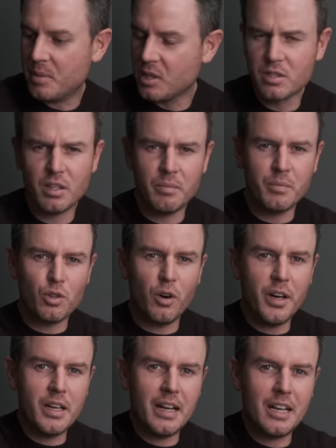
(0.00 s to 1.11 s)
because I'm
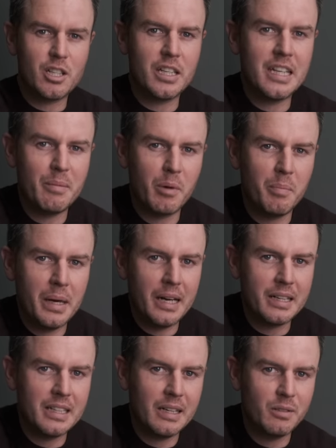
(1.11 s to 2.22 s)
trying to actually get my
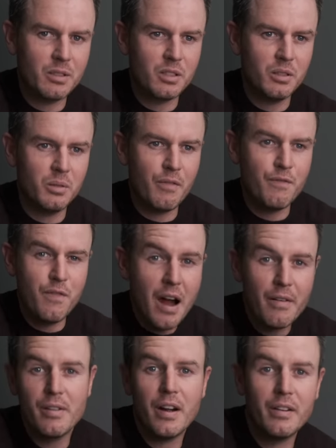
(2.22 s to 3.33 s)
bag down to a
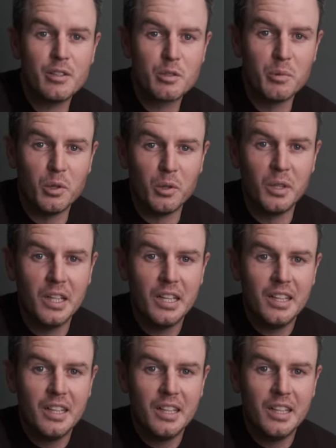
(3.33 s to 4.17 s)
very, very small